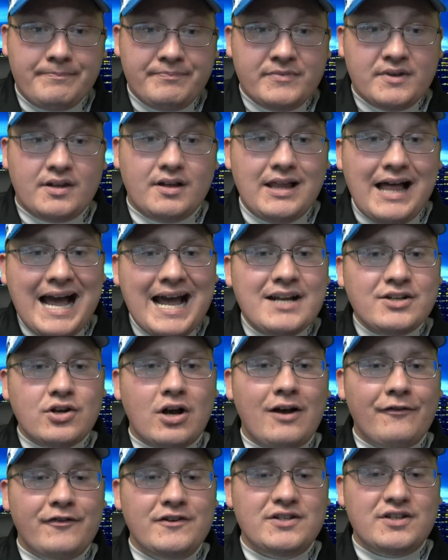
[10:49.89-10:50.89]
The Lions'
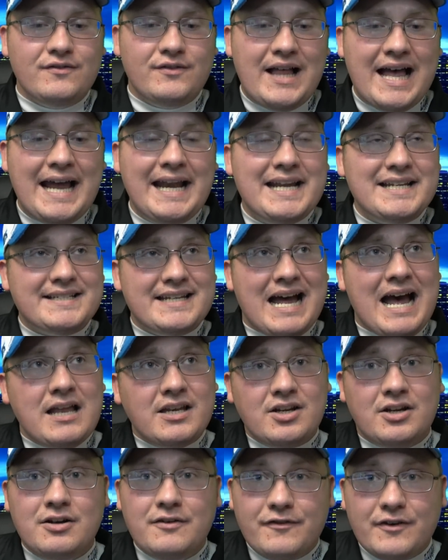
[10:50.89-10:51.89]
offensive line has not
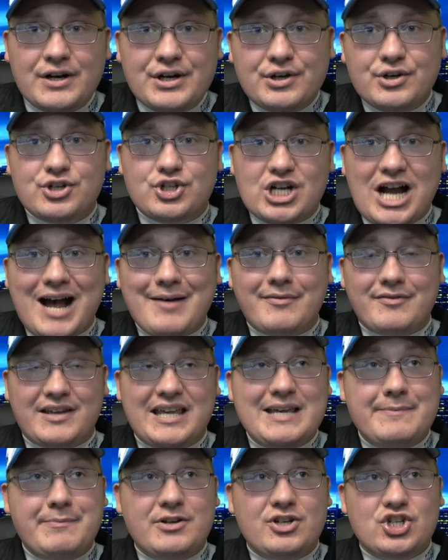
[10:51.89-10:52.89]
done a very good job of
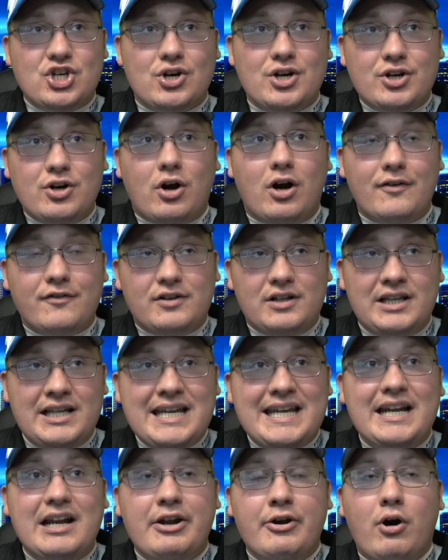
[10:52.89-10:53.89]
keeping Jared Goff
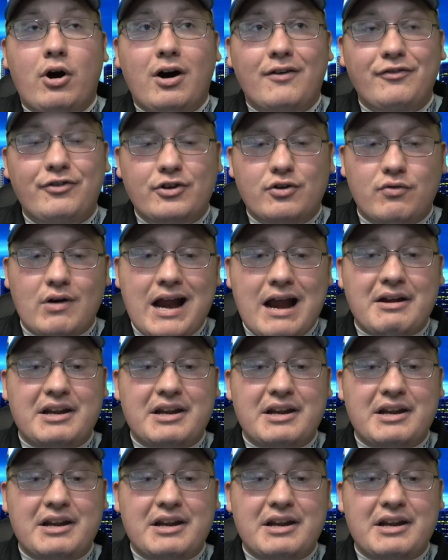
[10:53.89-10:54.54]
clean and off the ground.